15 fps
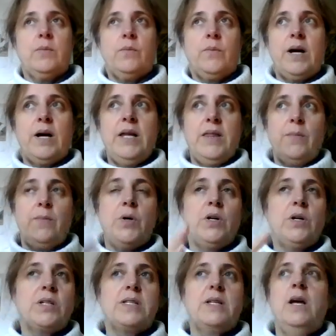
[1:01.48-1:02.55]
can buy the
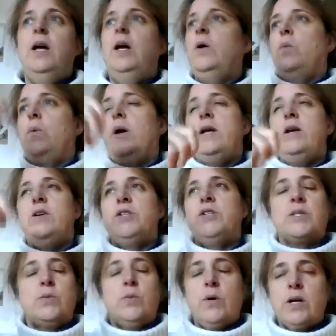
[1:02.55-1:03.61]
books where you
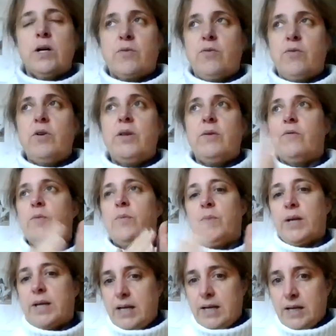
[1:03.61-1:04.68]
just work through them from
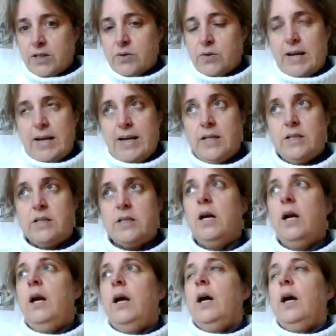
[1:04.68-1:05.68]
beginning to end.